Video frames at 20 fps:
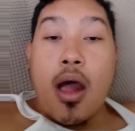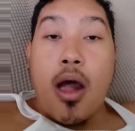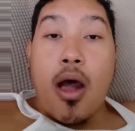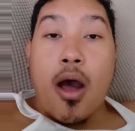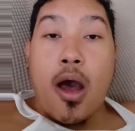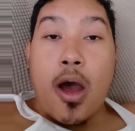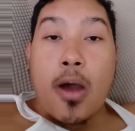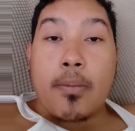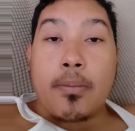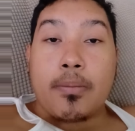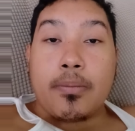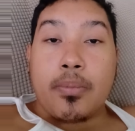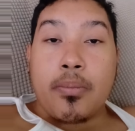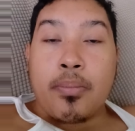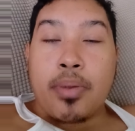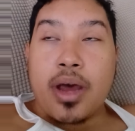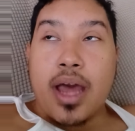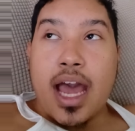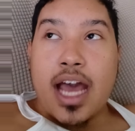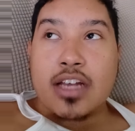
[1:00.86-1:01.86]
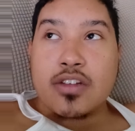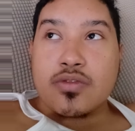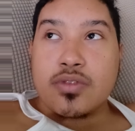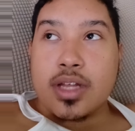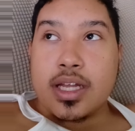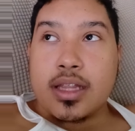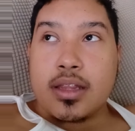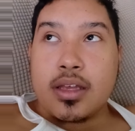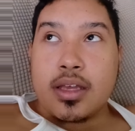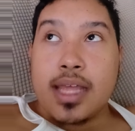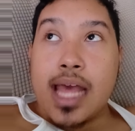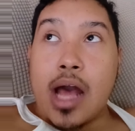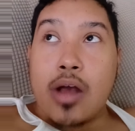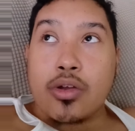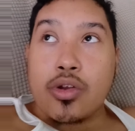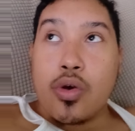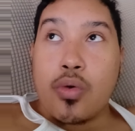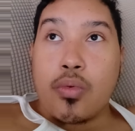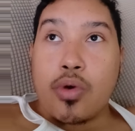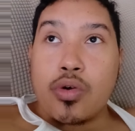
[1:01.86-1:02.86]
Um, but as for like the
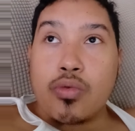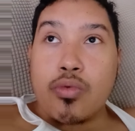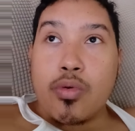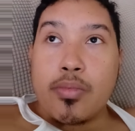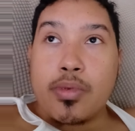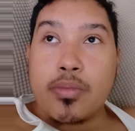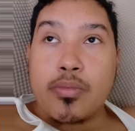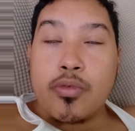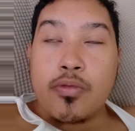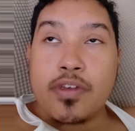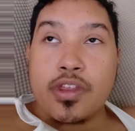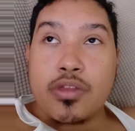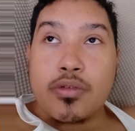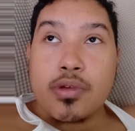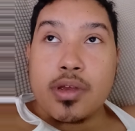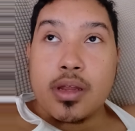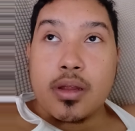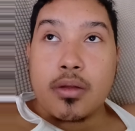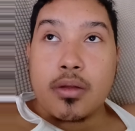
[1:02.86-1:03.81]
Yagudo Wonder Woman movie three